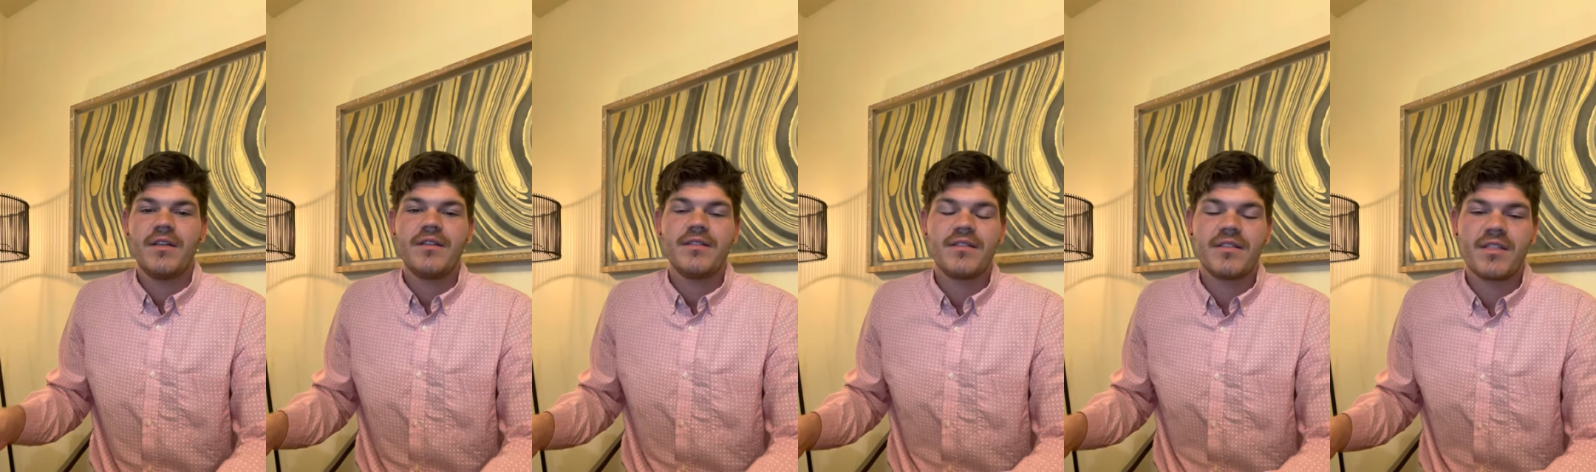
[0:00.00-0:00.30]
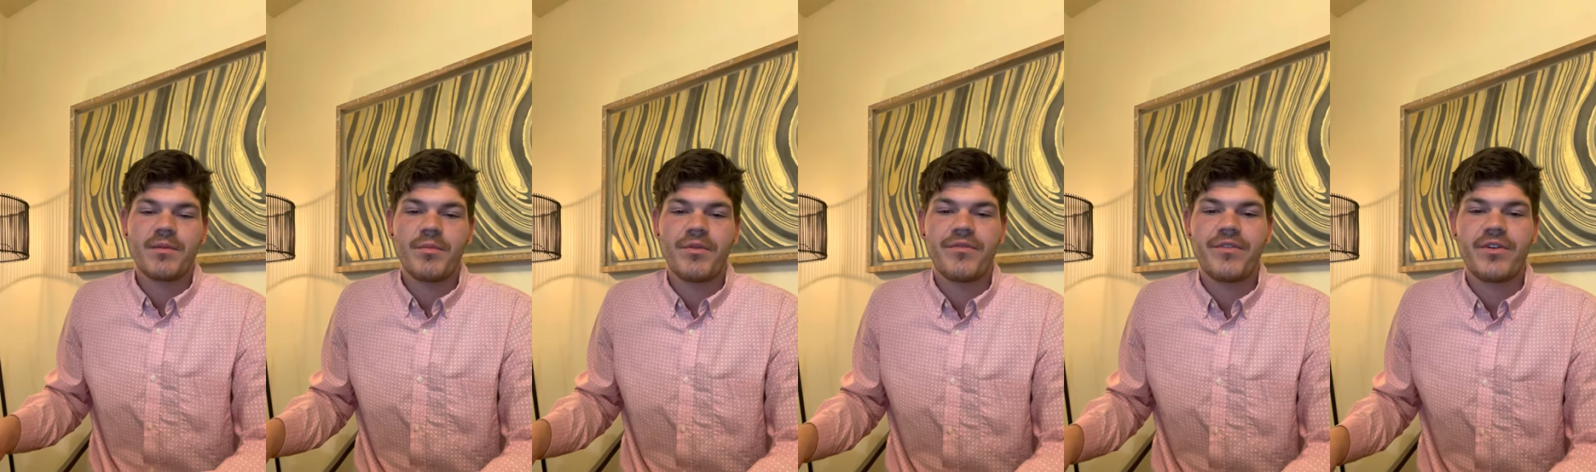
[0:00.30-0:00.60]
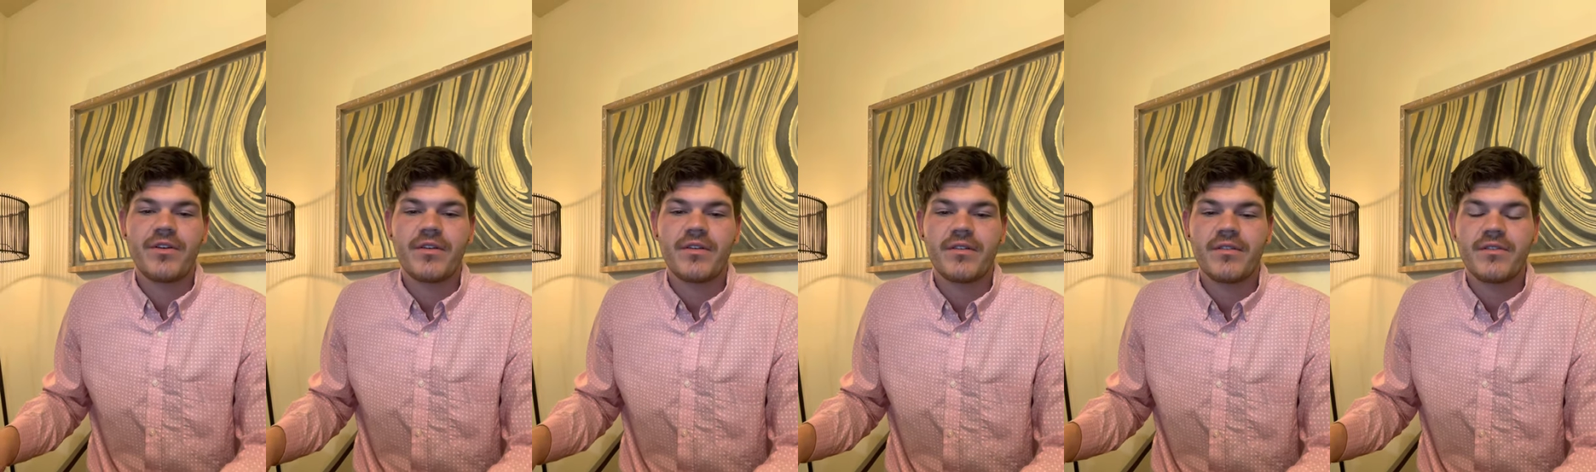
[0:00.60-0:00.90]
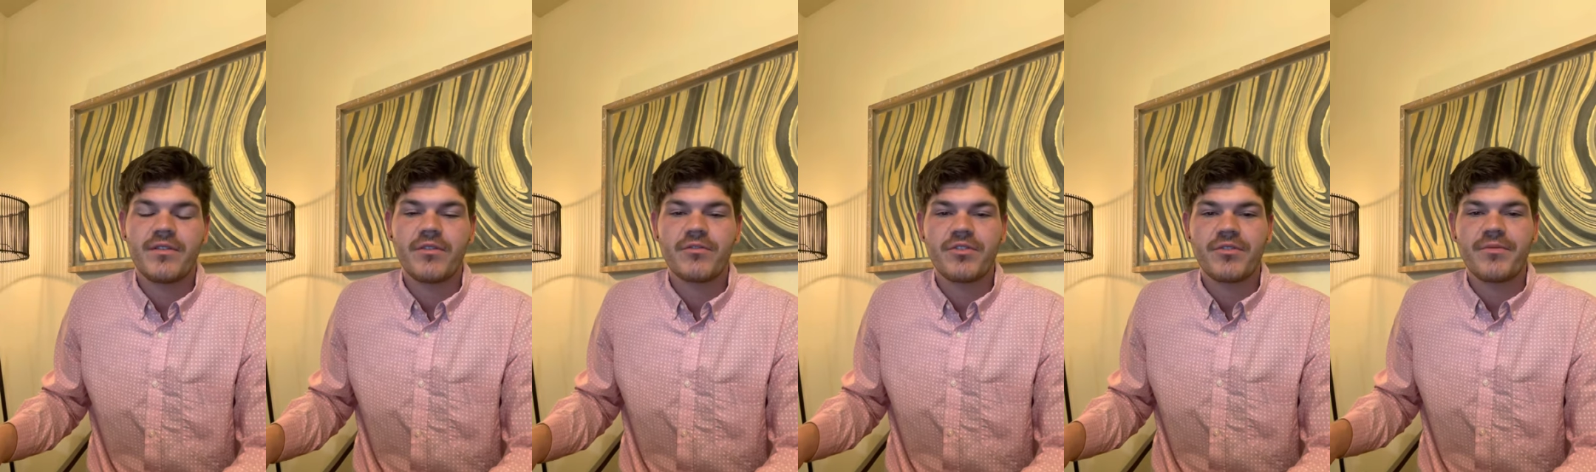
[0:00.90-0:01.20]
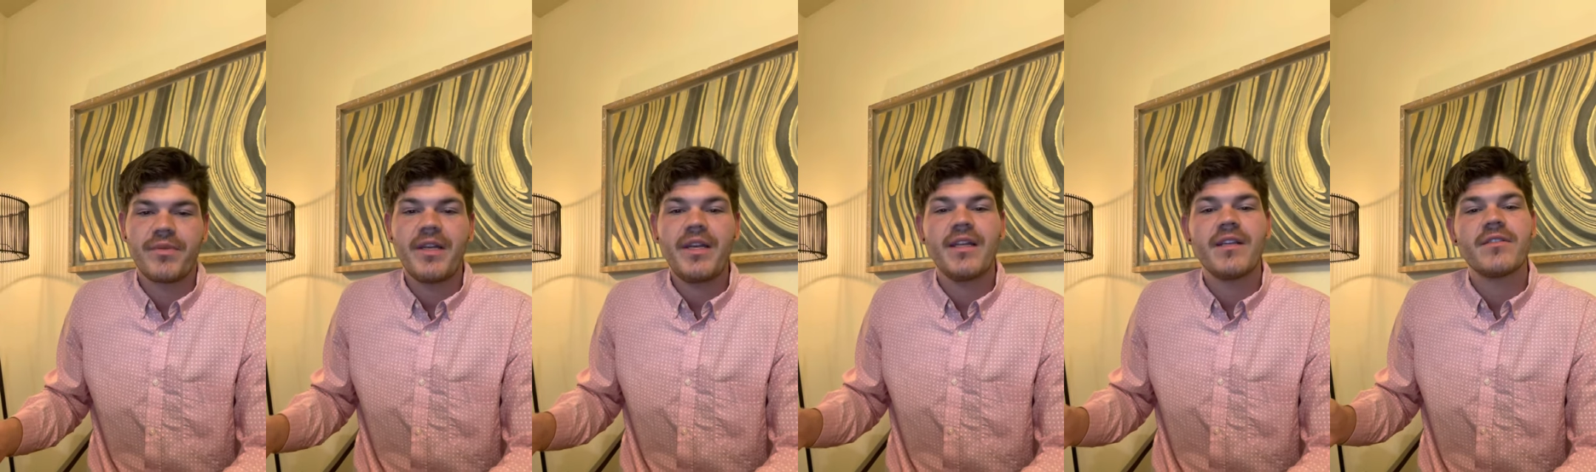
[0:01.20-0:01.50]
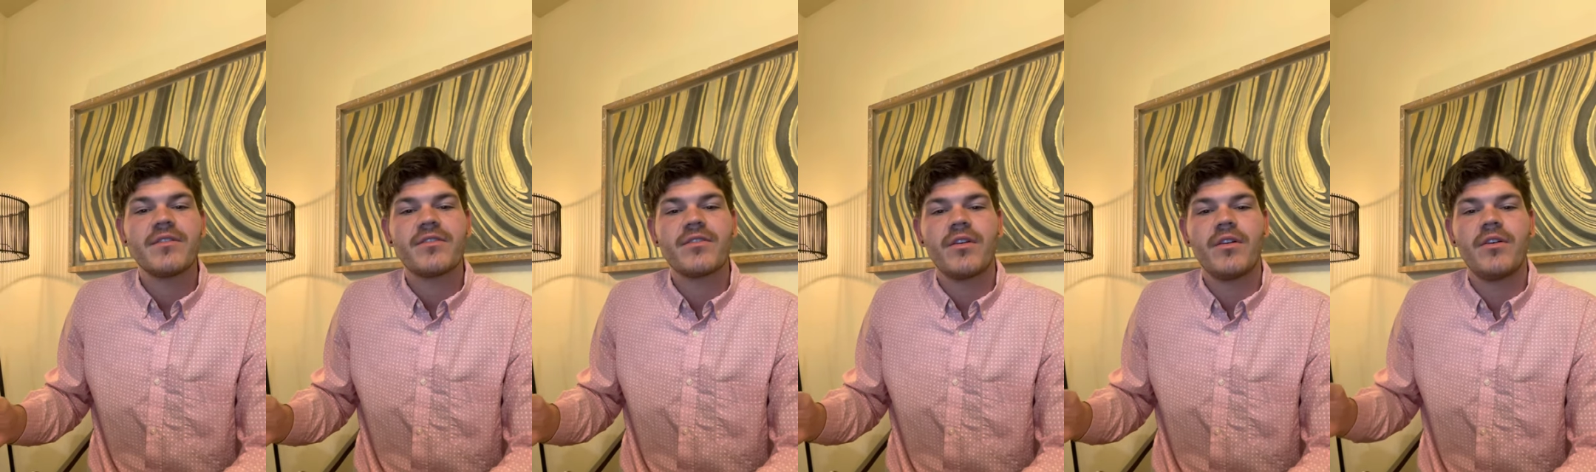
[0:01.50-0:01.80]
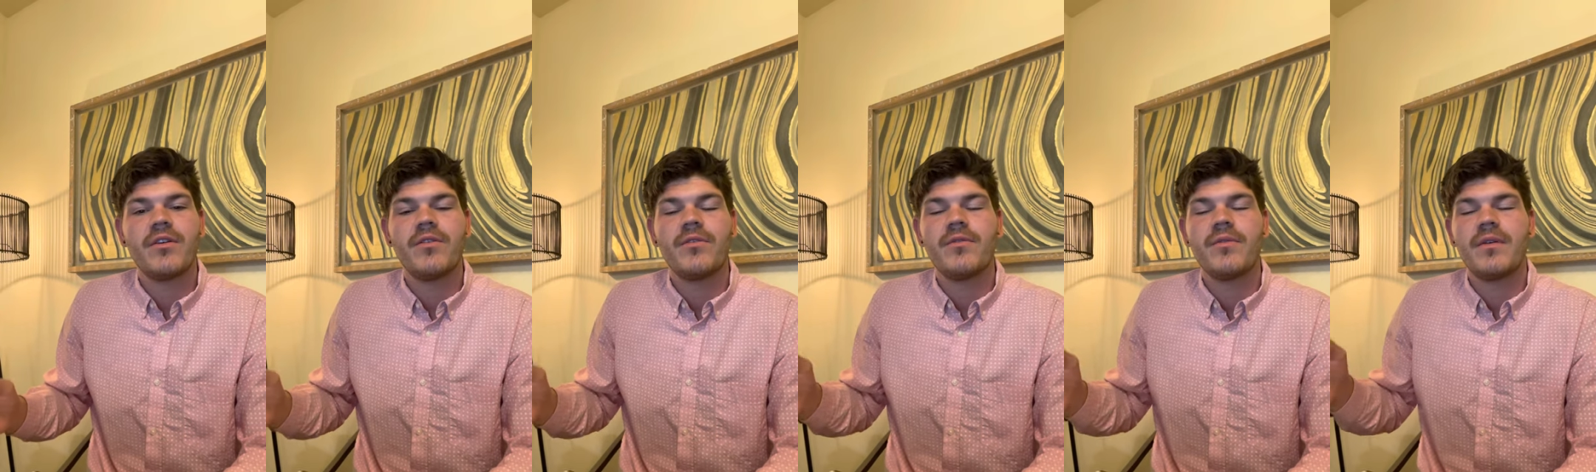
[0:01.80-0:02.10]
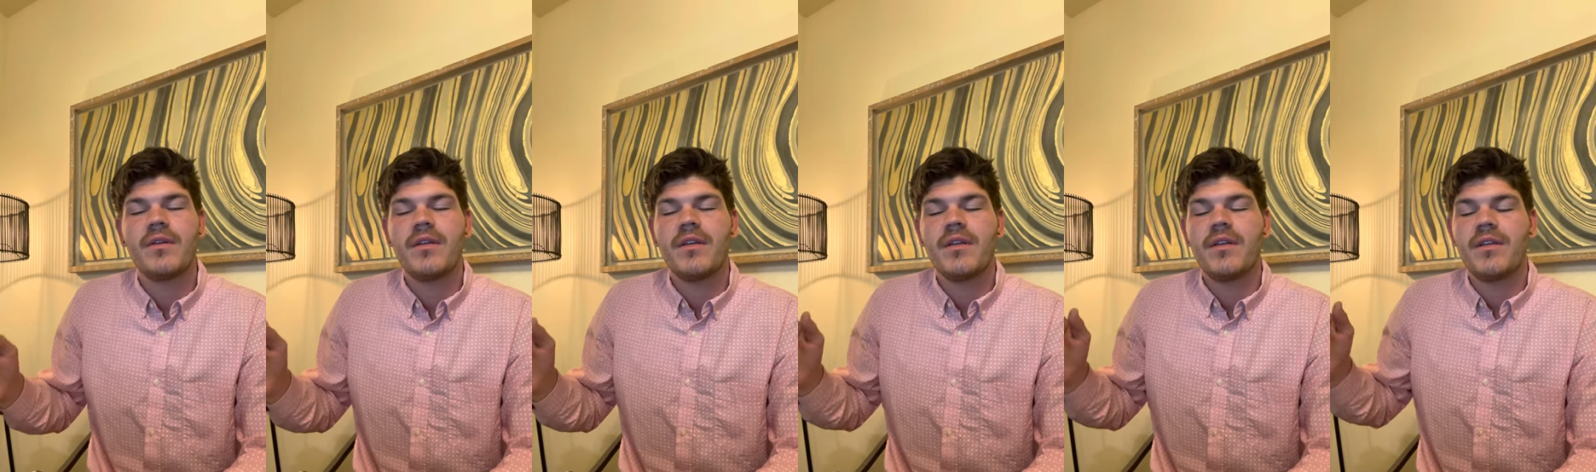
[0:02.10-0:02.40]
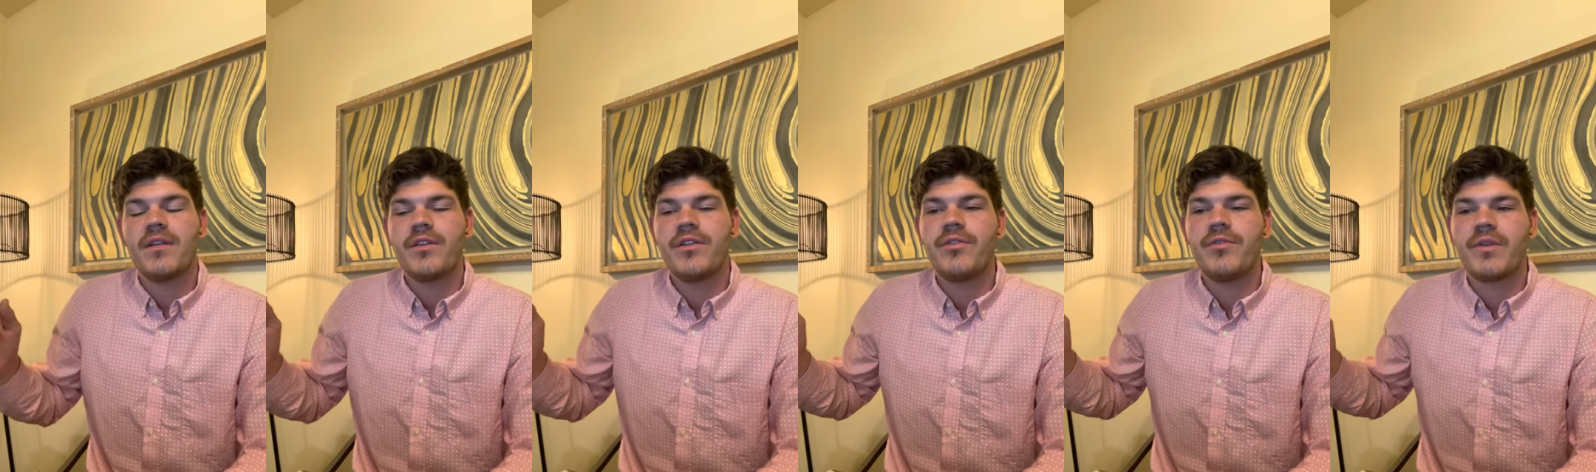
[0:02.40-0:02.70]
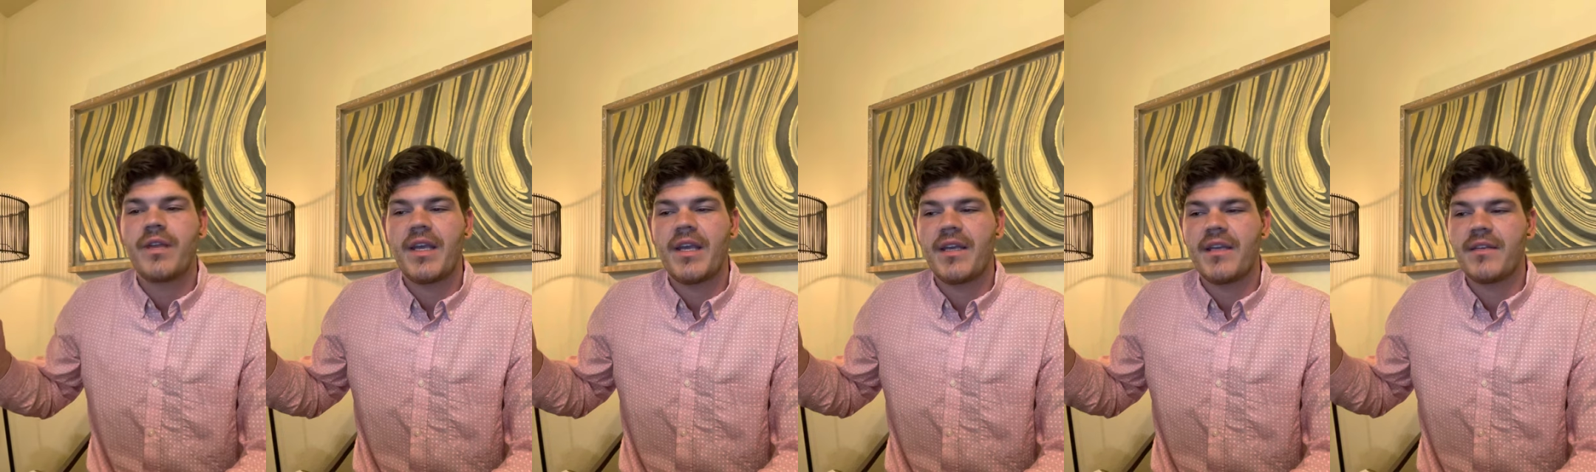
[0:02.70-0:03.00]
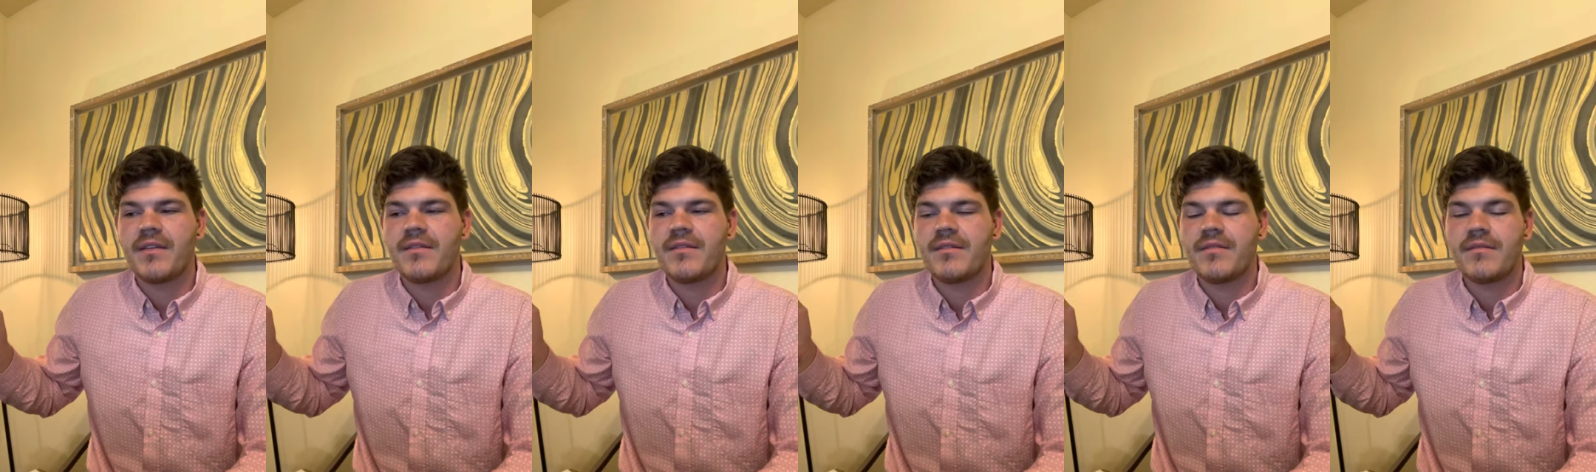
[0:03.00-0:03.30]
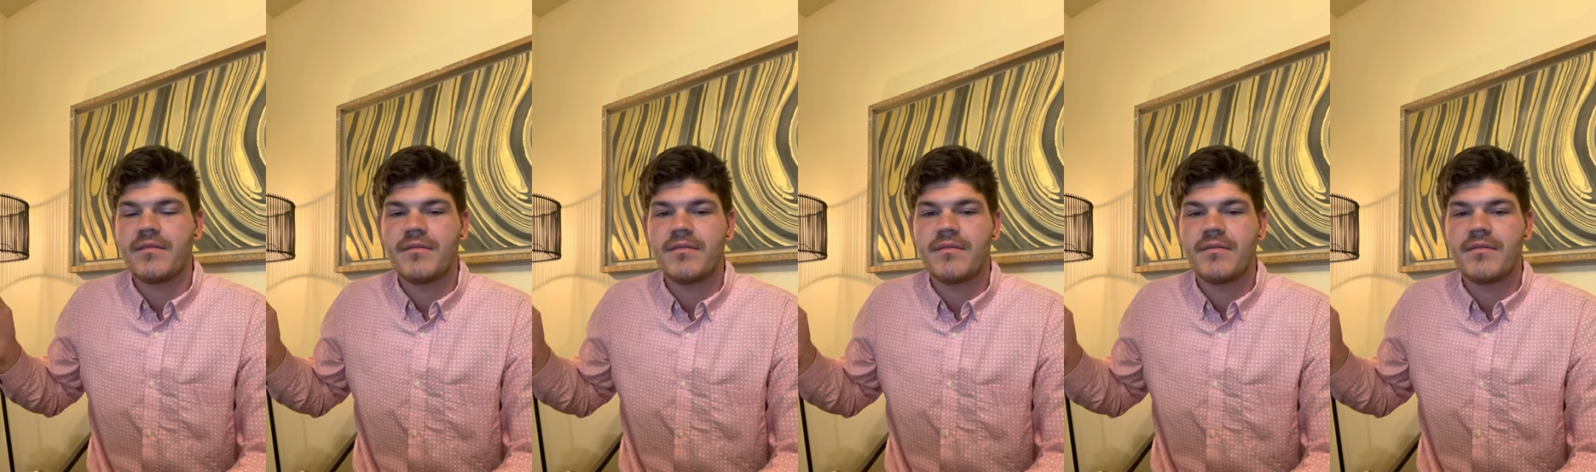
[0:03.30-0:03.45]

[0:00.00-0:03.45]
some of your social media so you can